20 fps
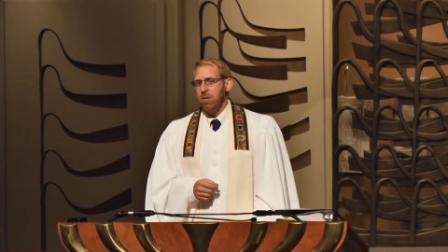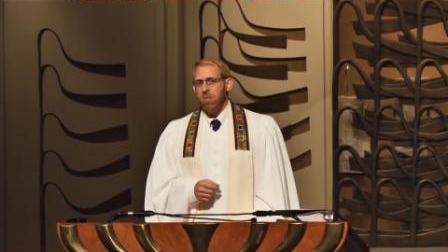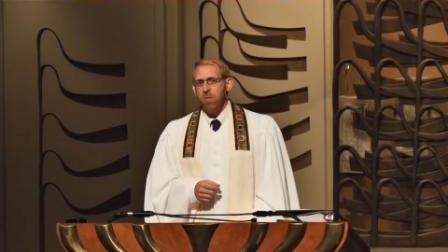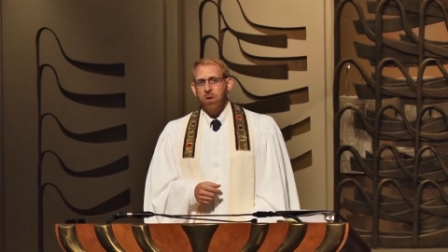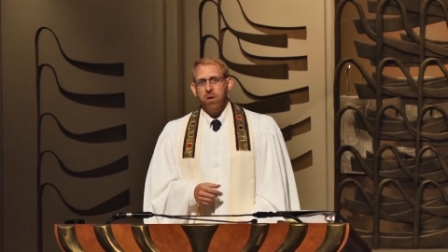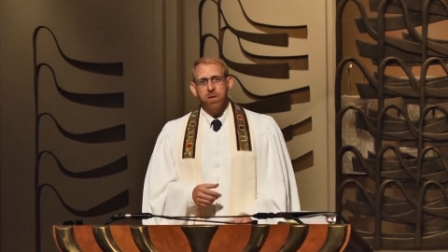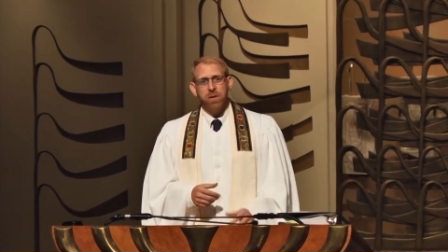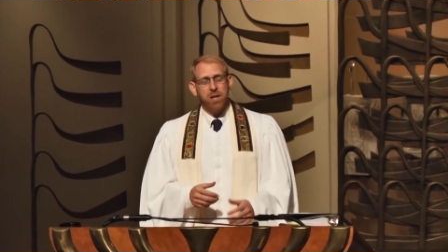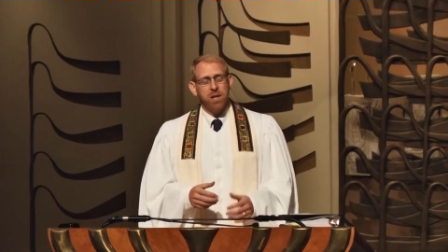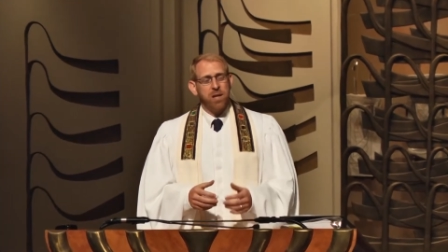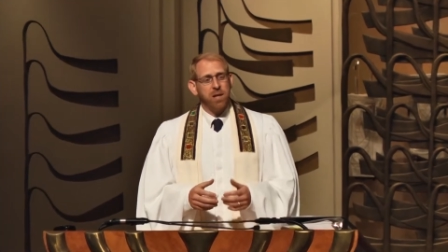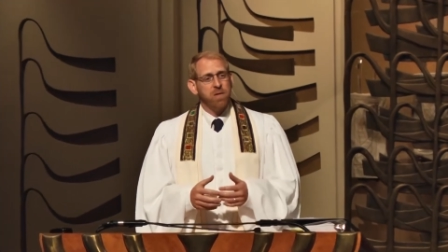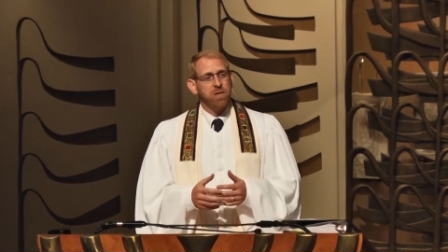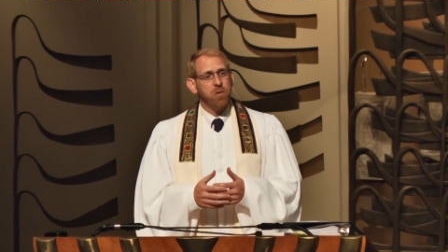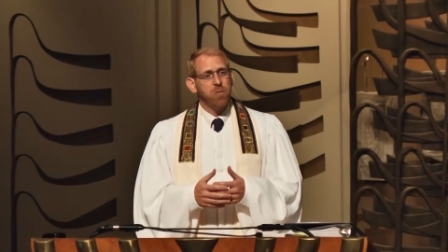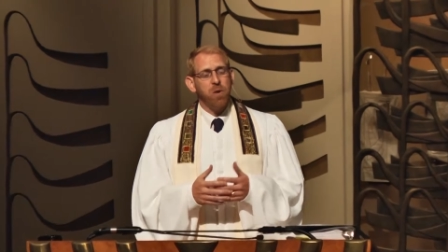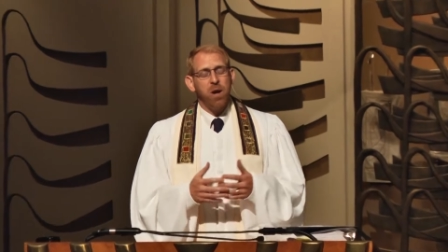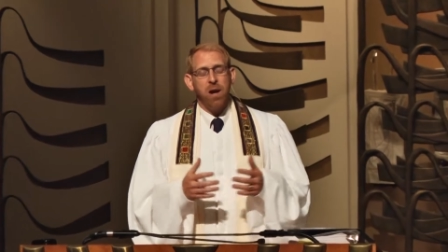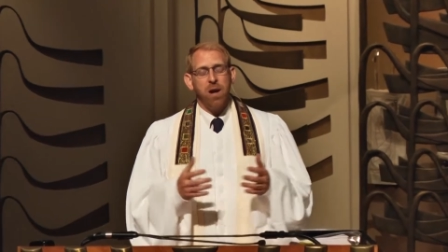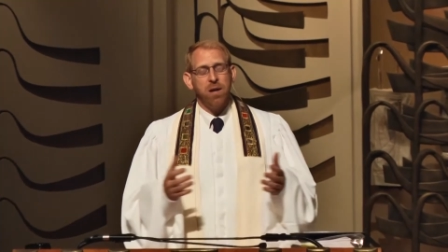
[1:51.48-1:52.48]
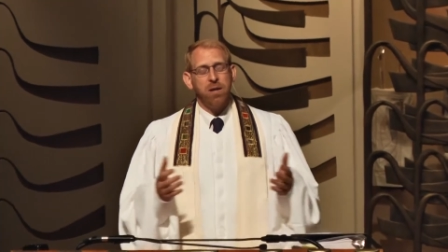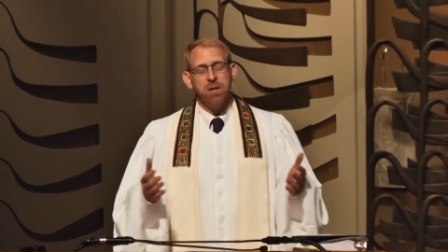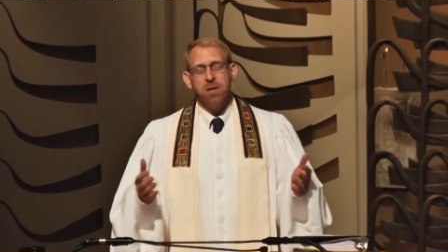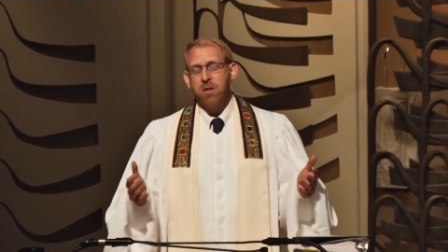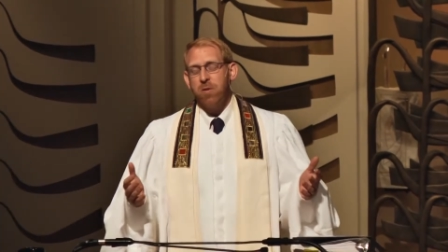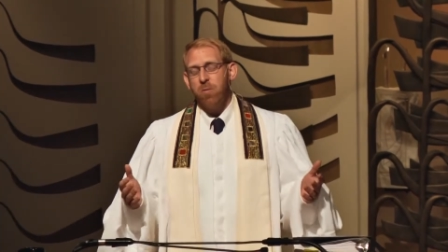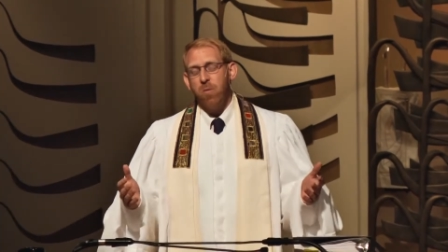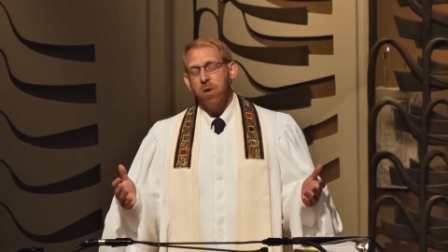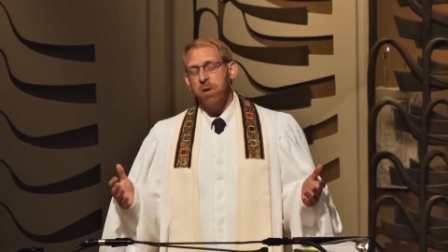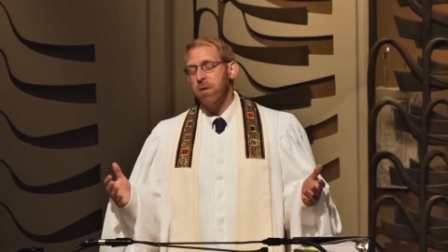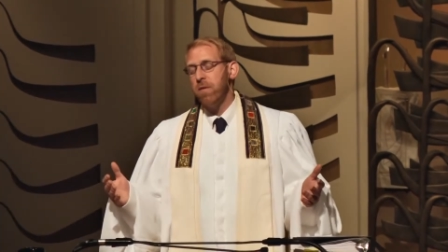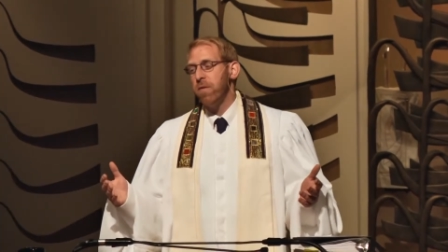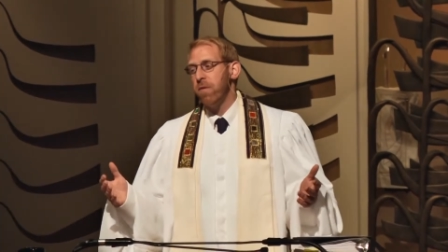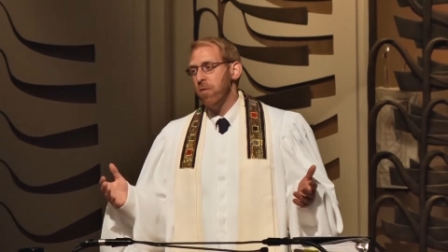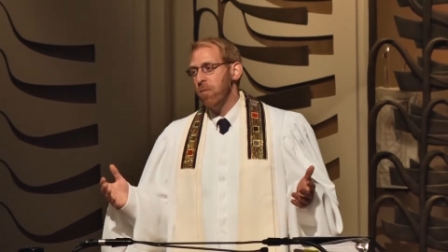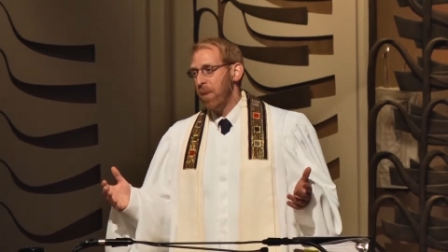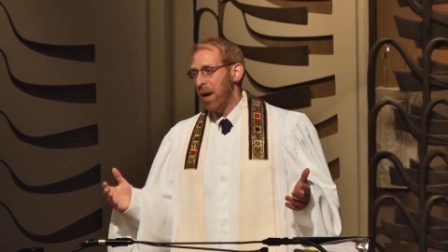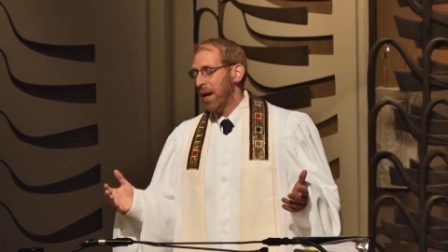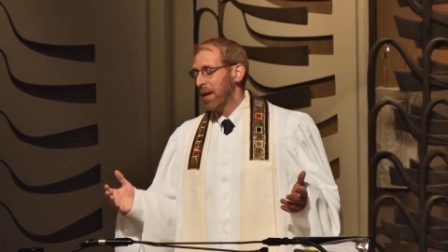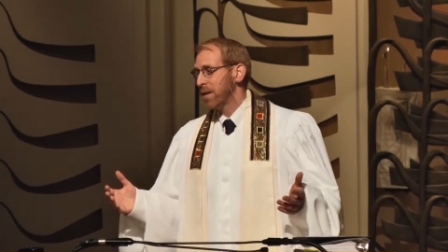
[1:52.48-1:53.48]
one that gives rise to
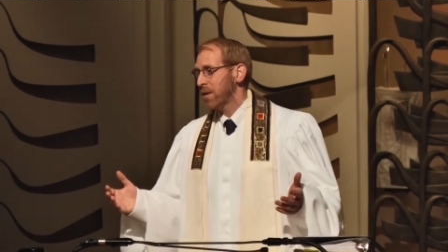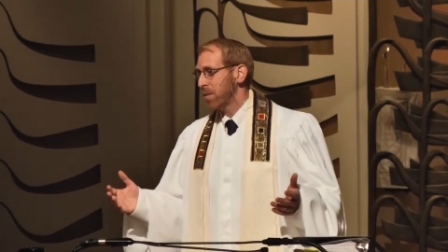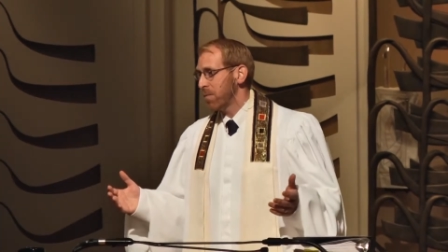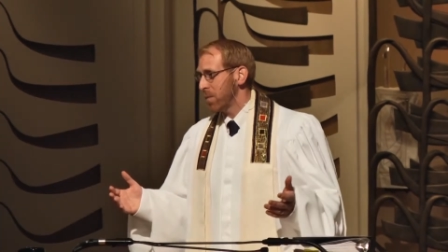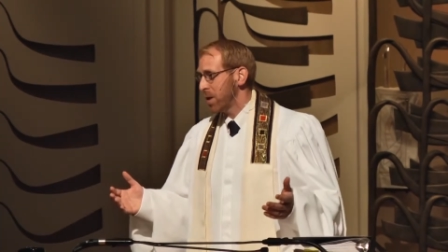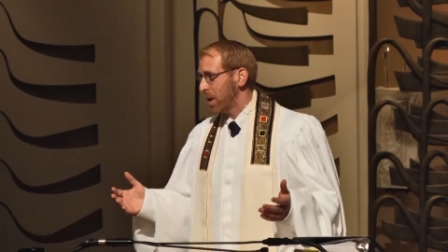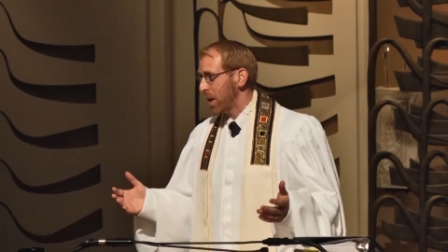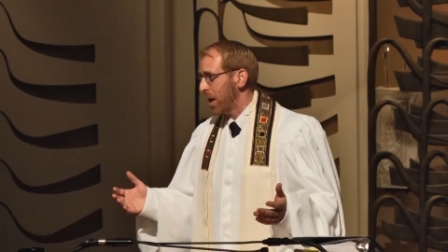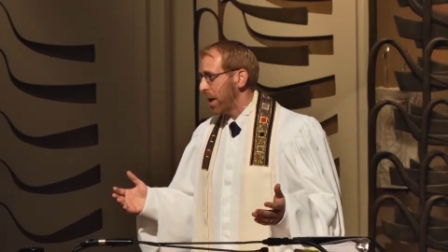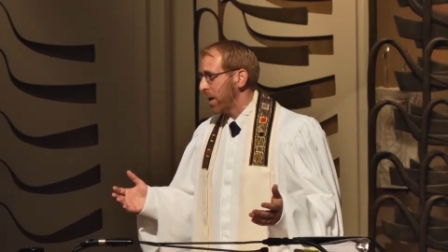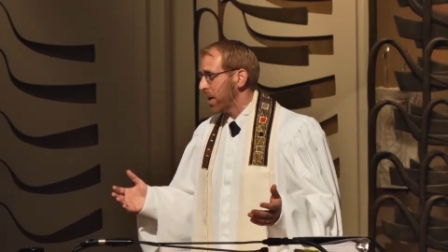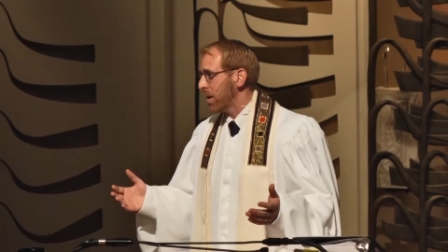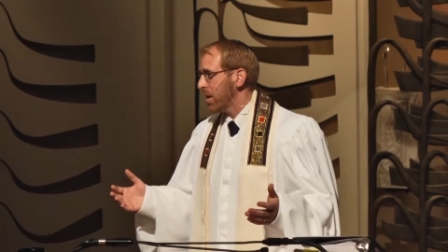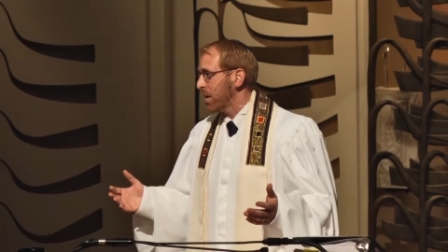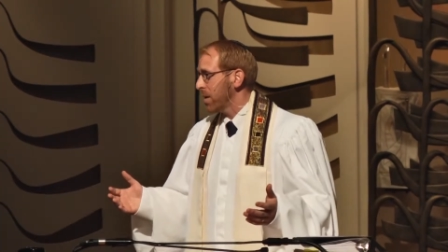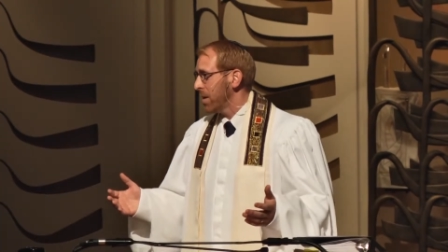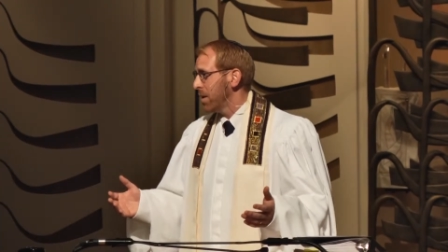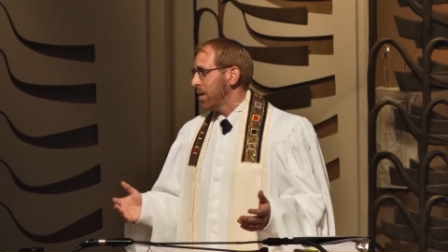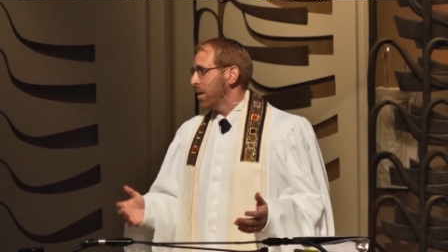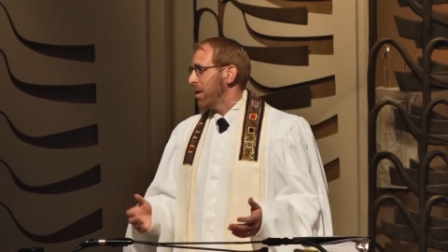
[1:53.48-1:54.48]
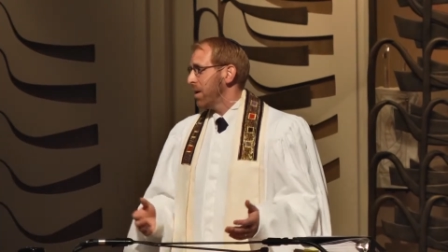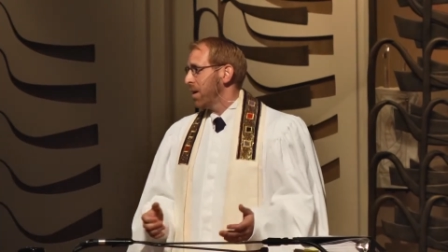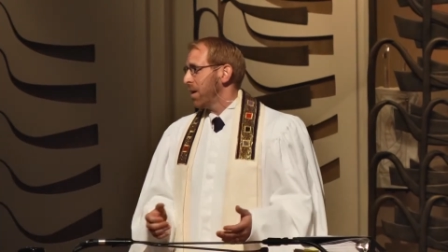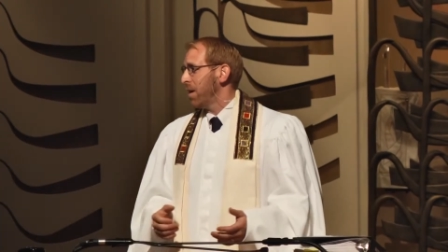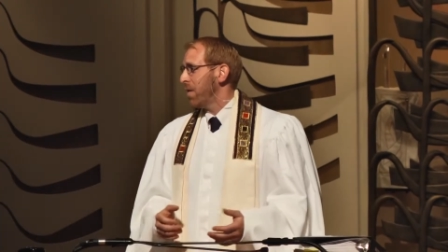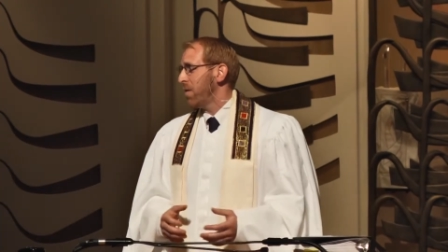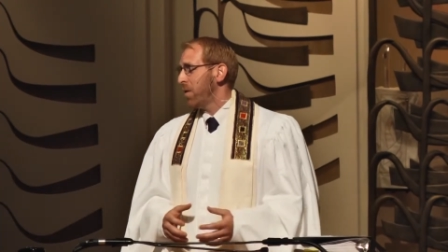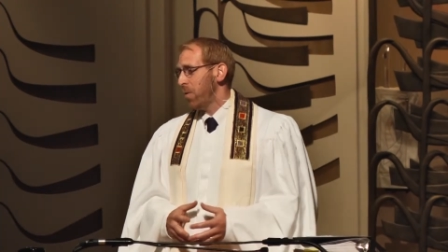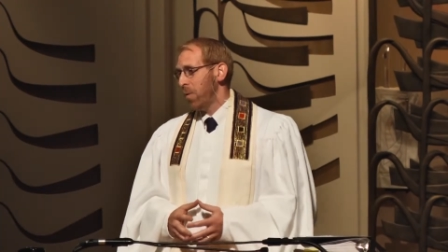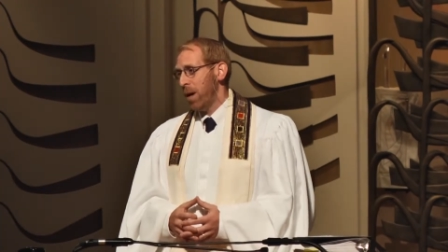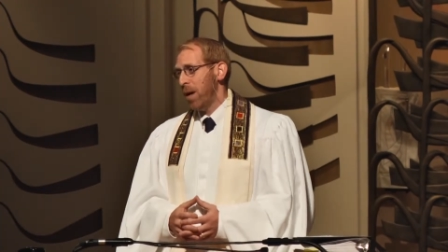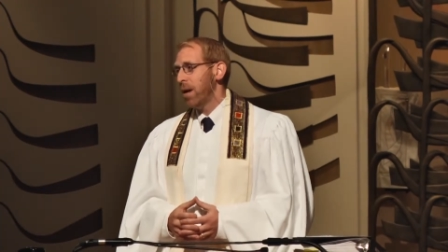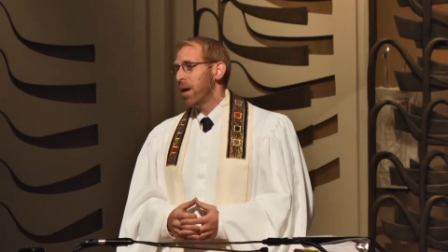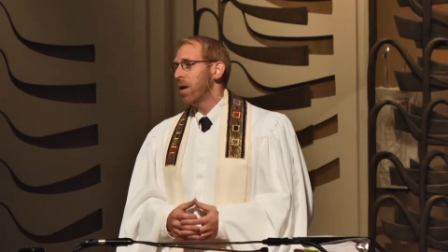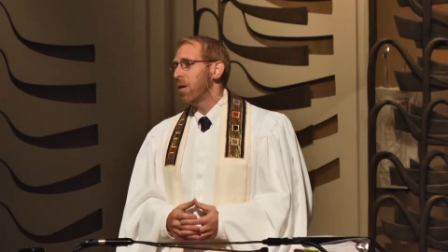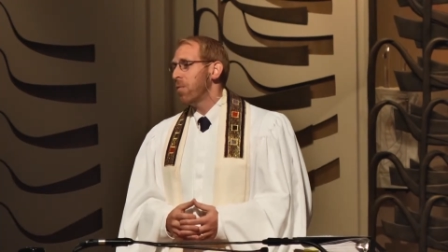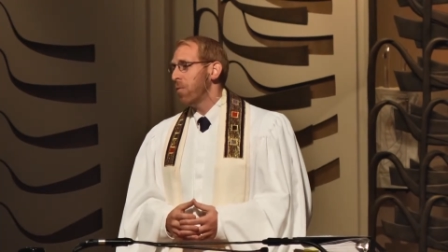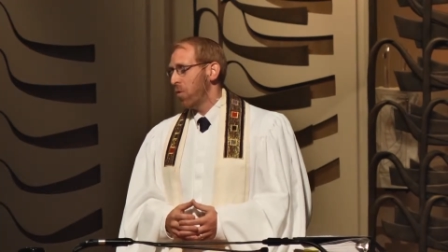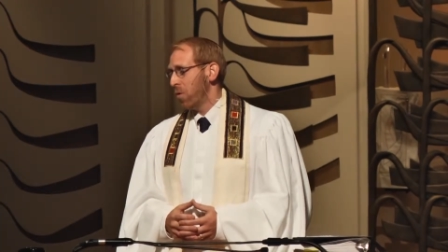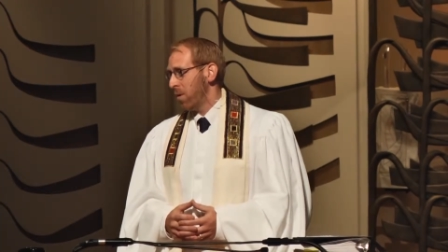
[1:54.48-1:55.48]
wonderful maxims like if you ain't
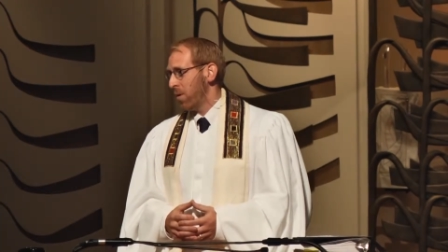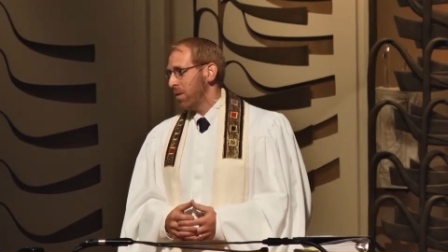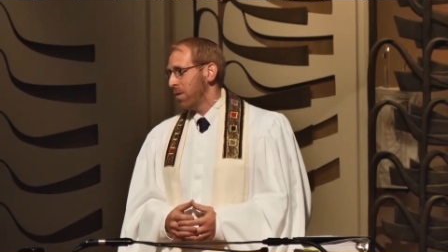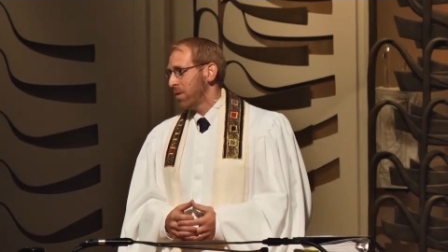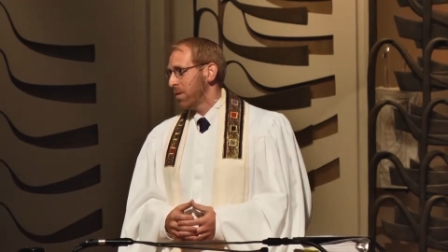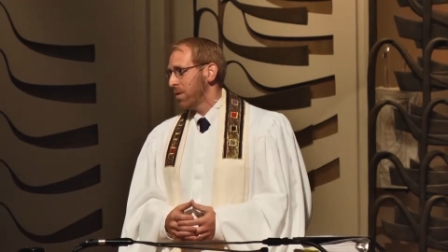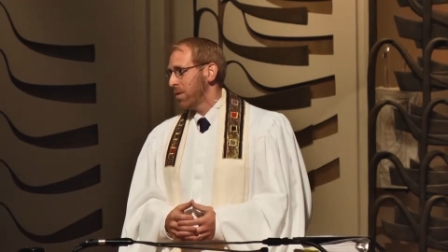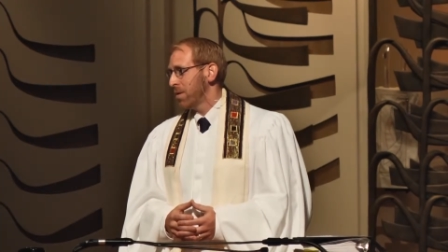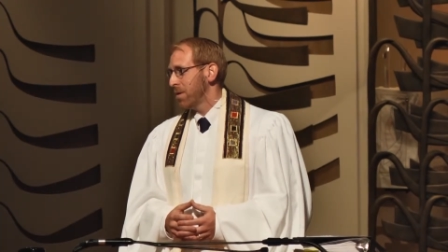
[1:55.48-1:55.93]
airborne,